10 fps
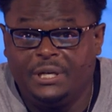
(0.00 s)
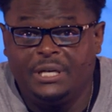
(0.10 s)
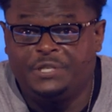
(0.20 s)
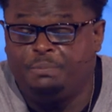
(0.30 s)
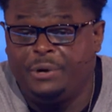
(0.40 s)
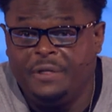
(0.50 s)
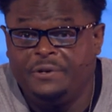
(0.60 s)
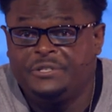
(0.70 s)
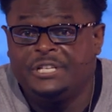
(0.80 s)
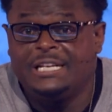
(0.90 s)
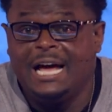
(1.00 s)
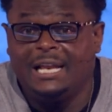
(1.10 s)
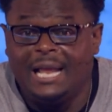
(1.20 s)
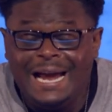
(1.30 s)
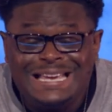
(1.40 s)
week, his brothers did
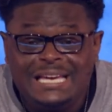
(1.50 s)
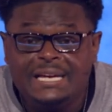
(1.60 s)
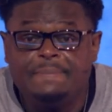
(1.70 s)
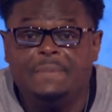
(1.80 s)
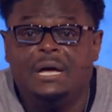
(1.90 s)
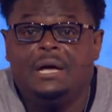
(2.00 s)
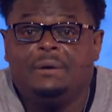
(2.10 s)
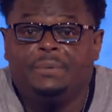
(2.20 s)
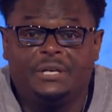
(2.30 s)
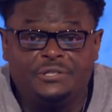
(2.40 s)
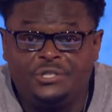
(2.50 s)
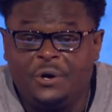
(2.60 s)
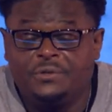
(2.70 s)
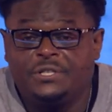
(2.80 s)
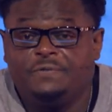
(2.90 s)
not like him because
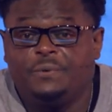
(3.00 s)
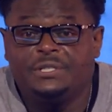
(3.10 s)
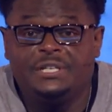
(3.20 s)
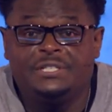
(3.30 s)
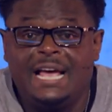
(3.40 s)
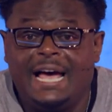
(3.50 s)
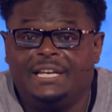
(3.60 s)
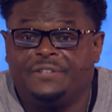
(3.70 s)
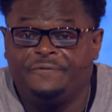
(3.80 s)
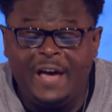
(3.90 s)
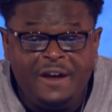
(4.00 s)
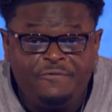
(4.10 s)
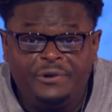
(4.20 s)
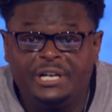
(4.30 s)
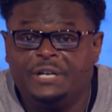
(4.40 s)
Joseph was his daddy's
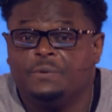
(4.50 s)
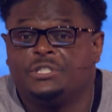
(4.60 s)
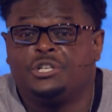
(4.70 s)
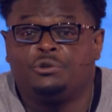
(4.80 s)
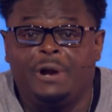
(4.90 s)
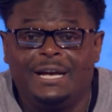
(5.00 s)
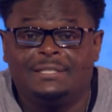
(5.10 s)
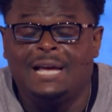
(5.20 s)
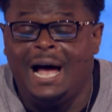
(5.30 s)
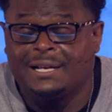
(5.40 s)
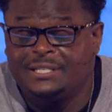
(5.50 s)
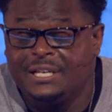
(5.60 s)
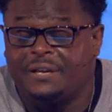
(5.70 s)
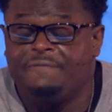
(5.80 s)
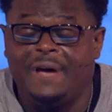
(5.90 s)
favorite. It was great
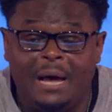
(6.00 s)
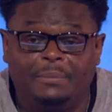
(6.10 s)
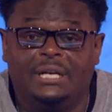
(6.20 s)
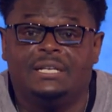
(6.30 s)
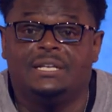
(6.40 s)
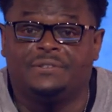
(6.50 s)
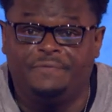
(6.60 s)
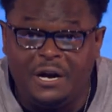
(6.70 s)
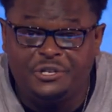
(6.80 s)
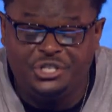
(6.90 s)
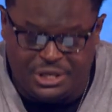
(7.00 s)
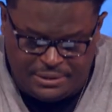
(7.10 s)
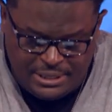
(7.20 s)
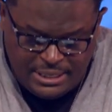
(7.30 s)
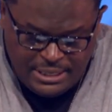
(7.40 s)
toxic family
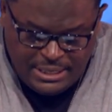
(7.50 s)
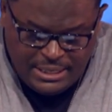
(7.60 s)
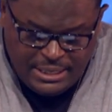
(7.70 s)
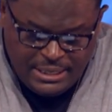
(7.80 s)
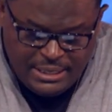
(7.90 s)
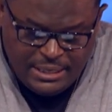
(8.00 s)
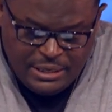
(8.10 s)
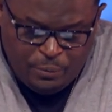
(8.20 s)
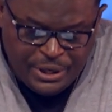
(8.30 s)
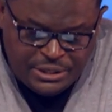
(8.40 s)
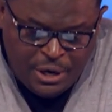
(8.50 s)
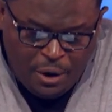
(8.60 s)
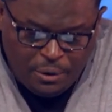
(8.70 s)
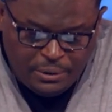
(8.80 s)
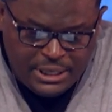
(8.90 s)
dysfunction. When he
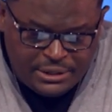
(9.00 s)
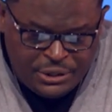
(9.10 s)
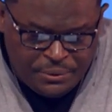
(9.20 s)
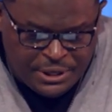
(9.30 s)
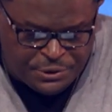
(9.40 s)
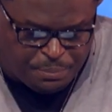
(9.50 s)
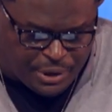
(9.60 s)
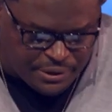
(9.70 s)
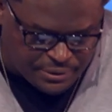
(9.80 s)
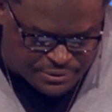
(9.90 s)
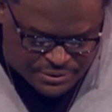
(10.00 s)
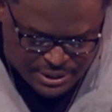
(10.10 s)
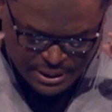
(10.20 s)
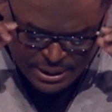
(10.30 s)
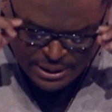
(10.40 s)
told it to his brothers,